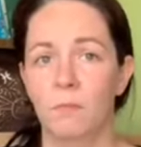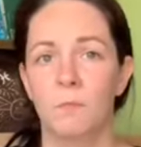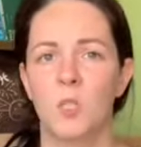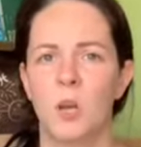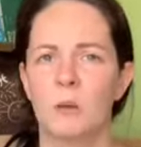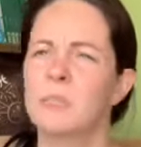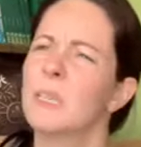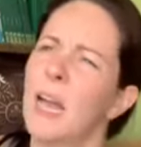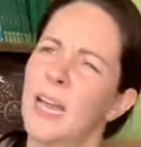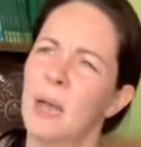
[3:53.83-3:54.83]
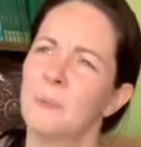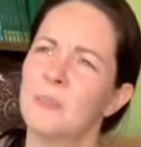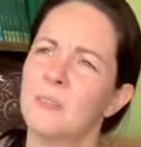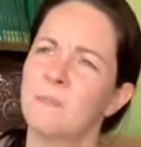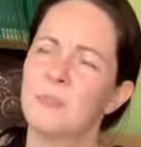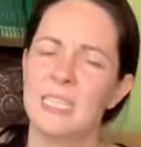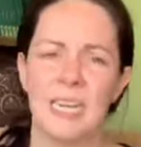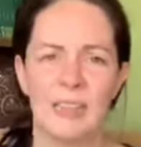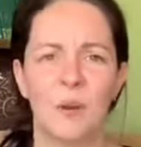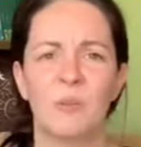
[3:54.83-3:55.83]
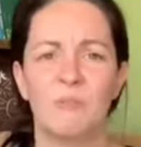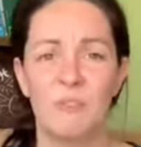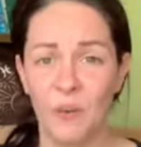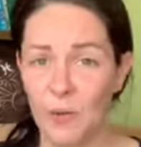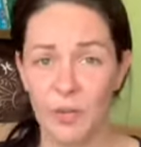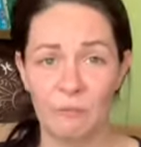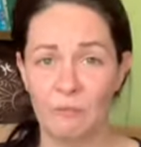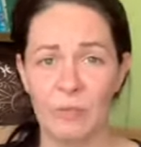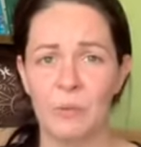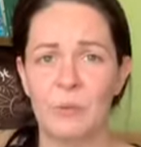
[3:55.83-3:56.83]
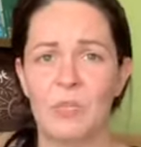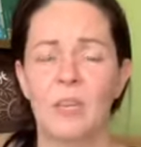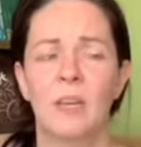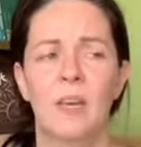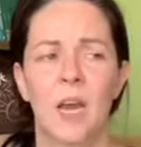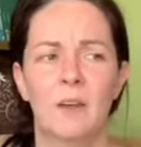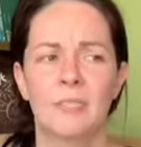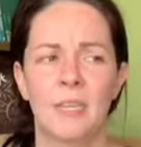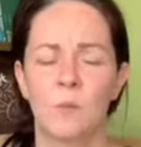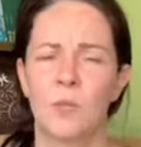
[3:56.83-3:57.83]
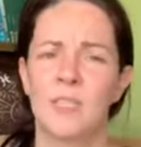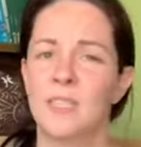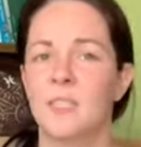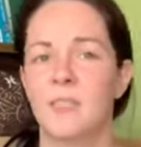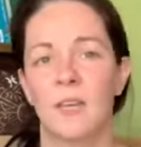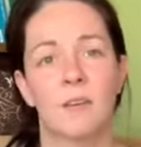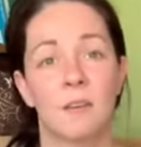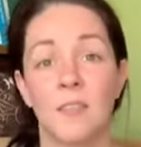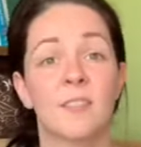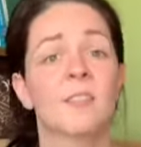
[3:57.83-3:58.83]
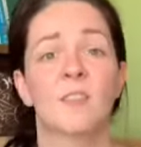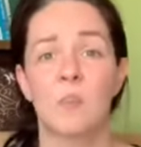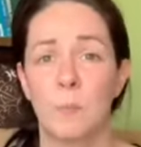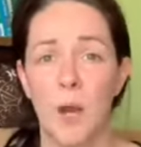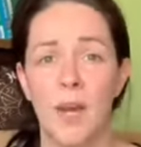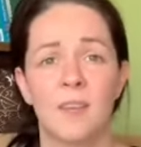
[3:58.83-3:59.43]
So I was sitting there, I was very confused. I was like, what is this? Is this a sprite?